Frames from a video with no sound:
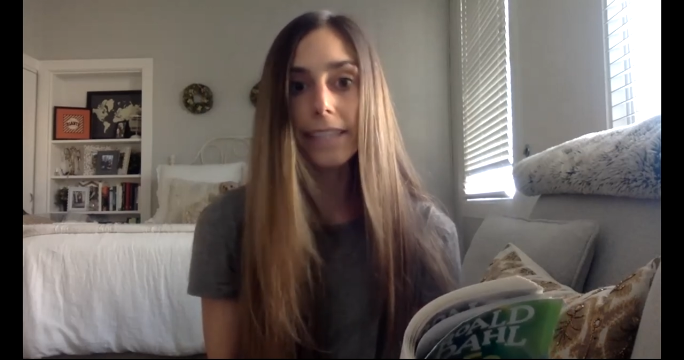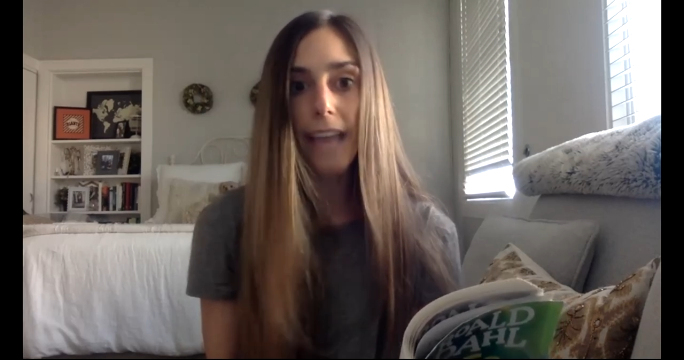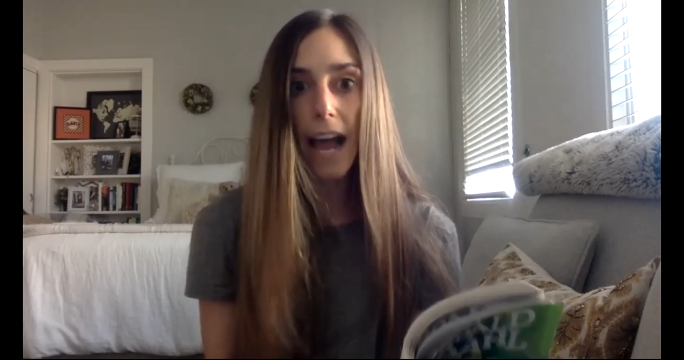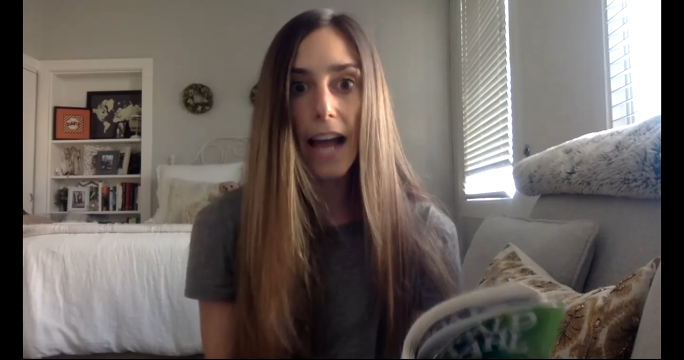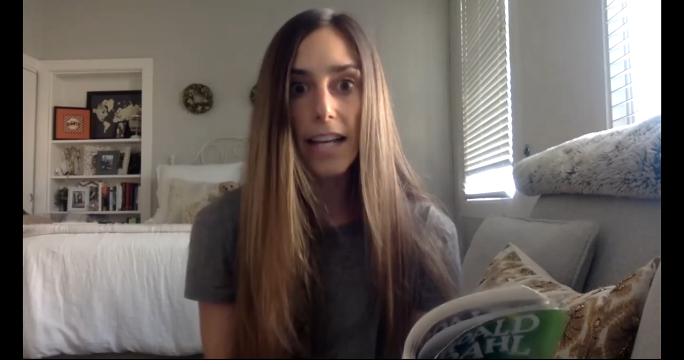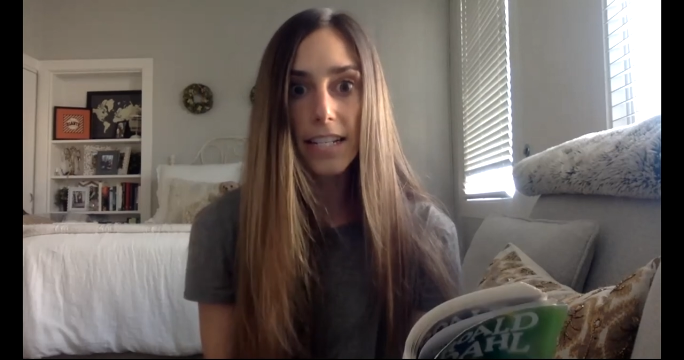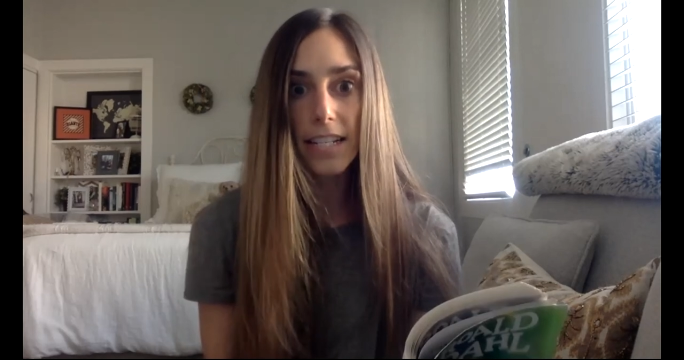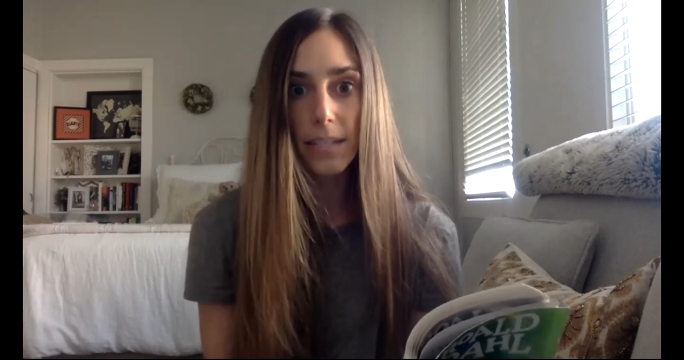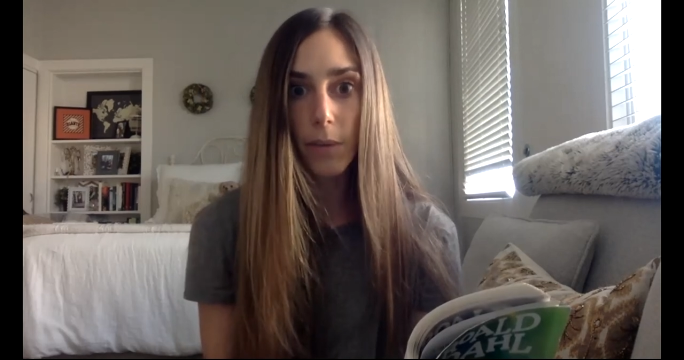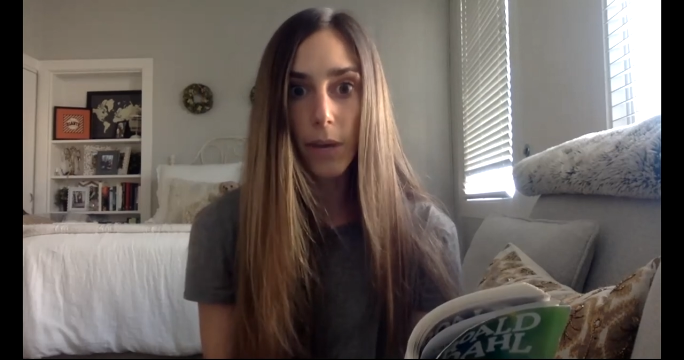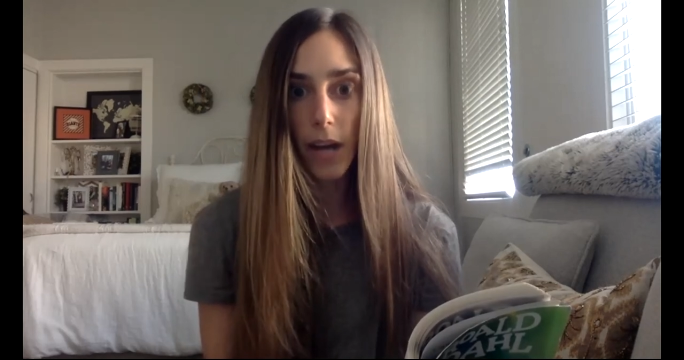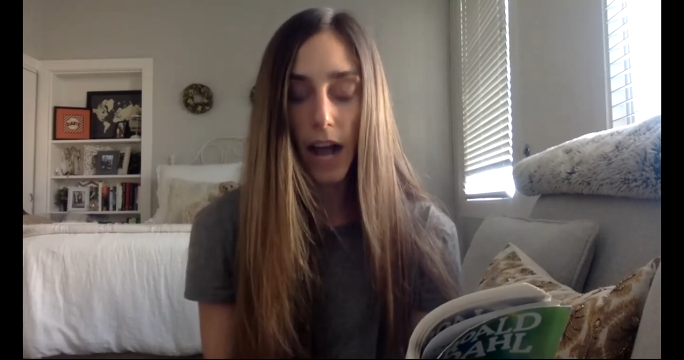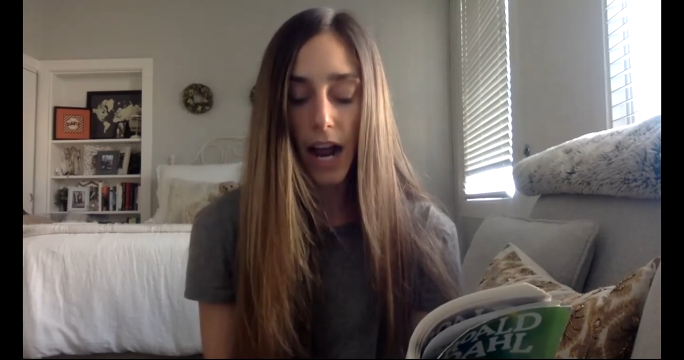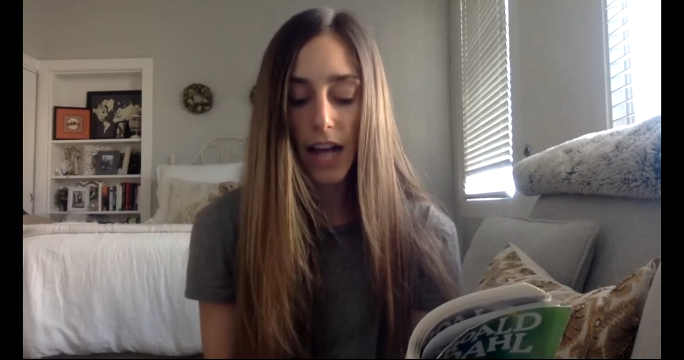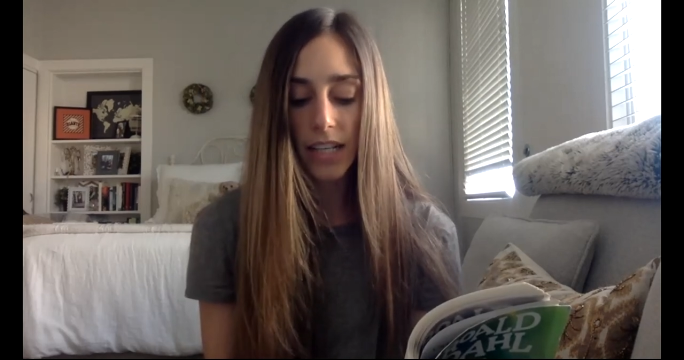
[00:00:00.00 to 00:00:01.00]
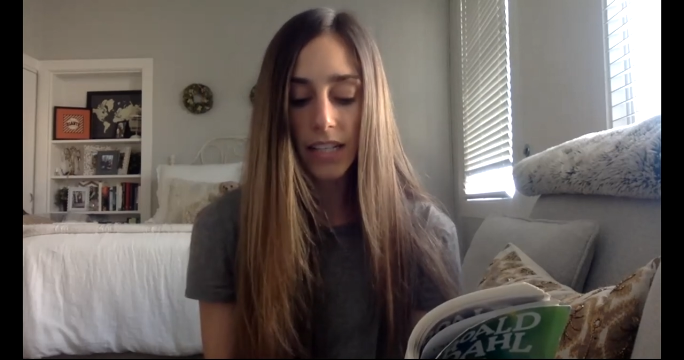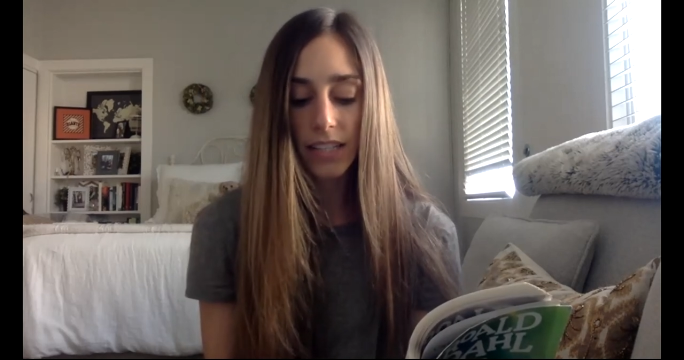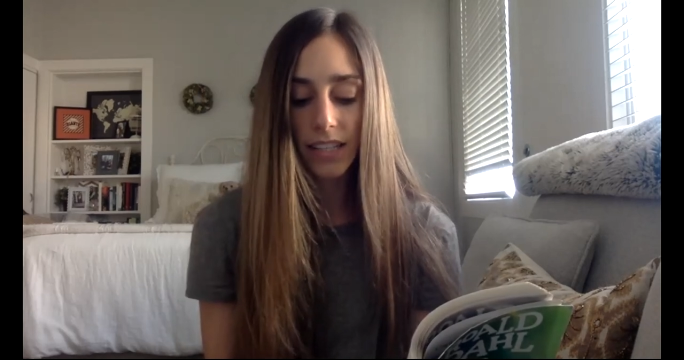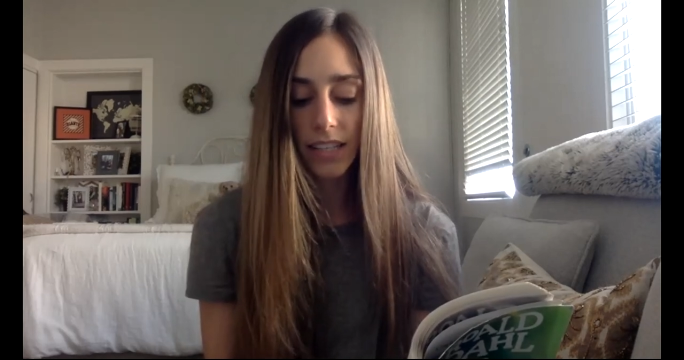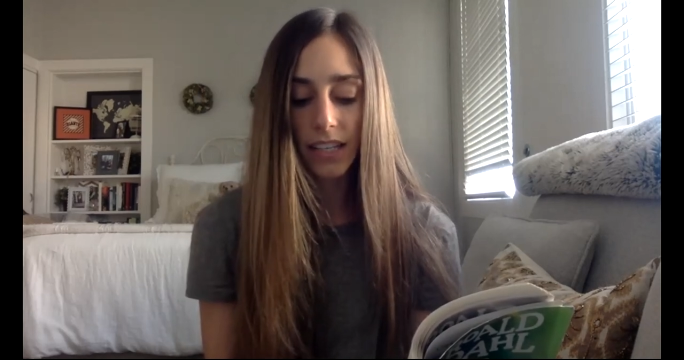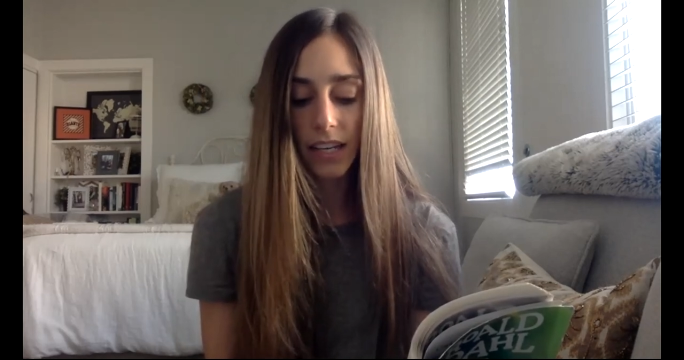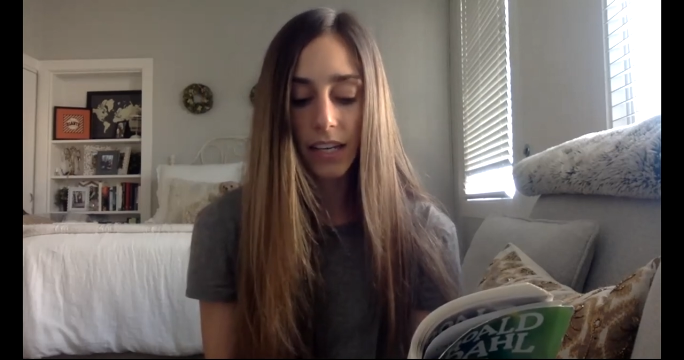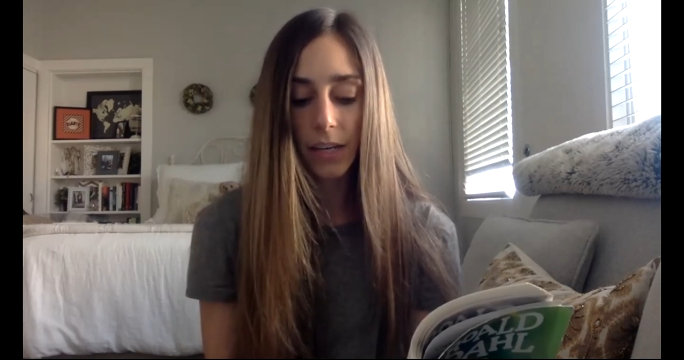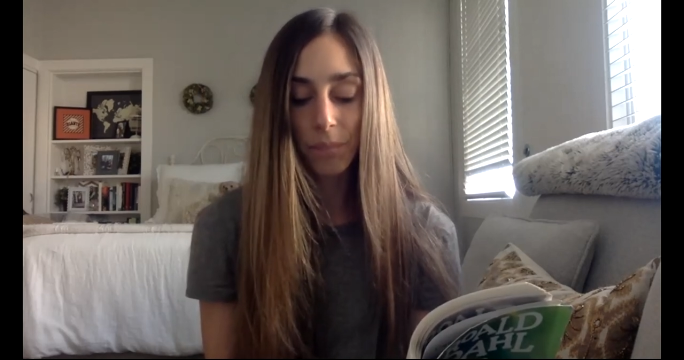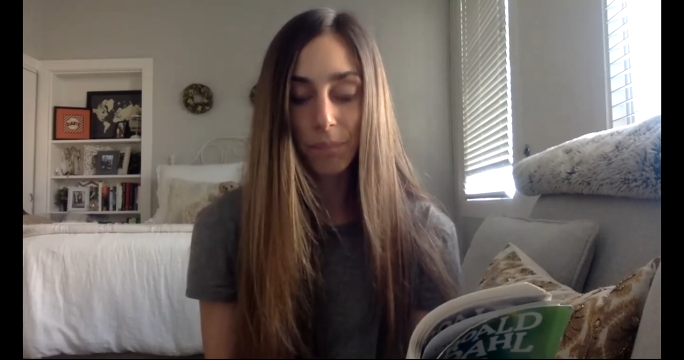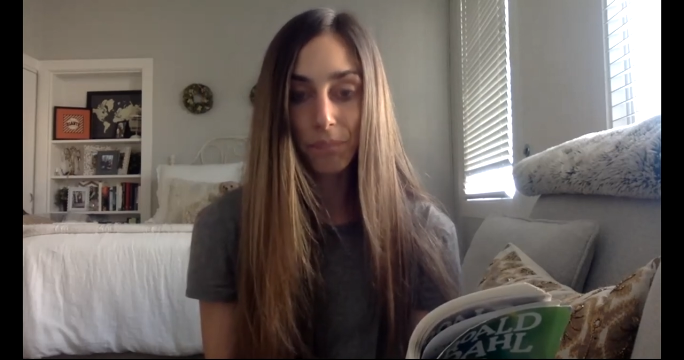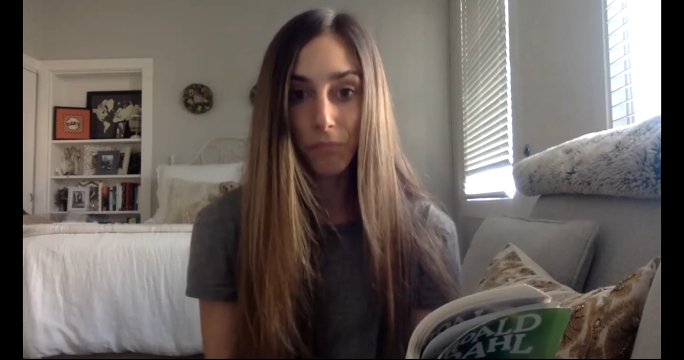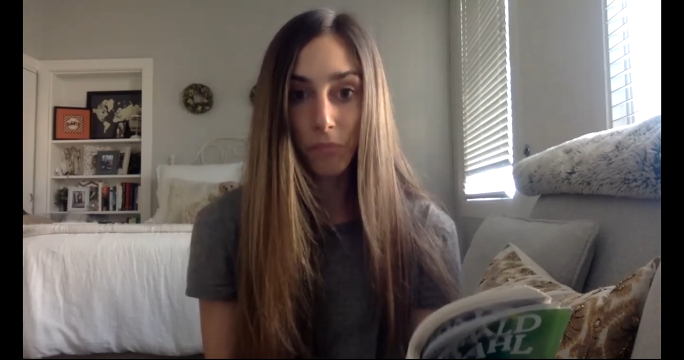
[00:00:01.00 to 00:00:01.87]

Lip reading: That is what I is thinking.